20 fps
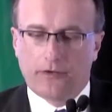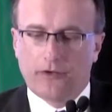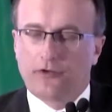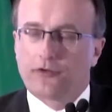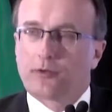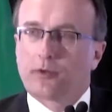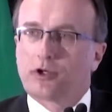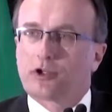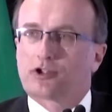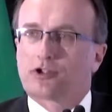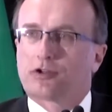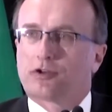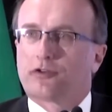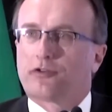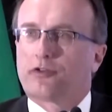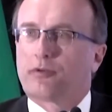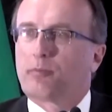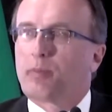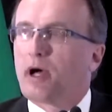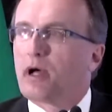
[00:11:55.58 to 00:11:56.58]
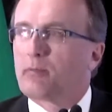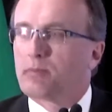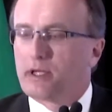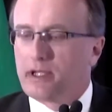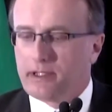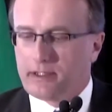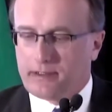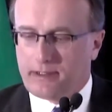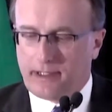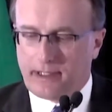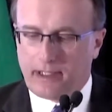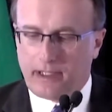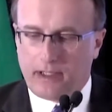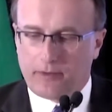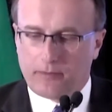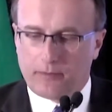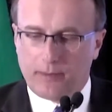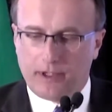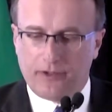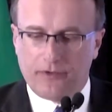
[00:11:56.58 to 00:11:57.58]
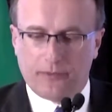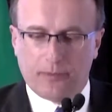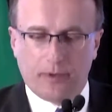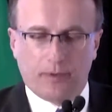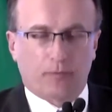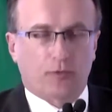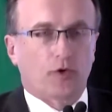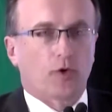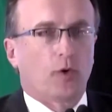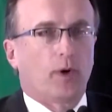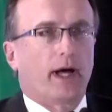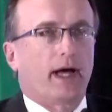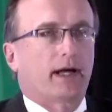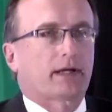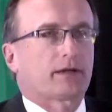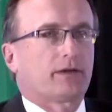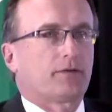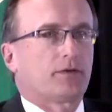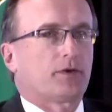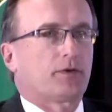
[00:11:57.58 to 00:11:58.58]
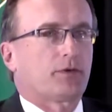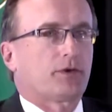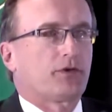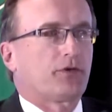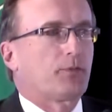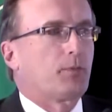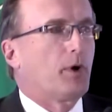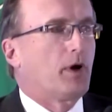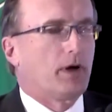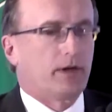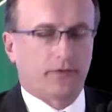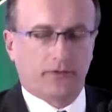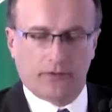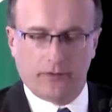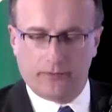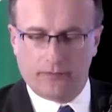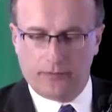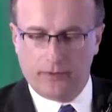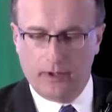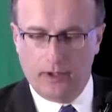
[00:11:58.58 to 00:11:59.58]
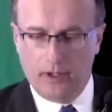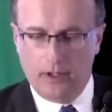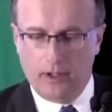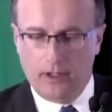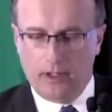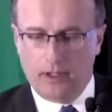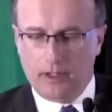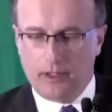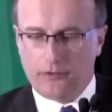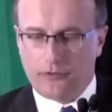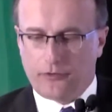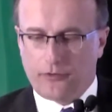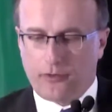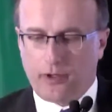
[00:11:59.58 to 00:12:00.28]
This reassures the public that government has been proactive and responsive in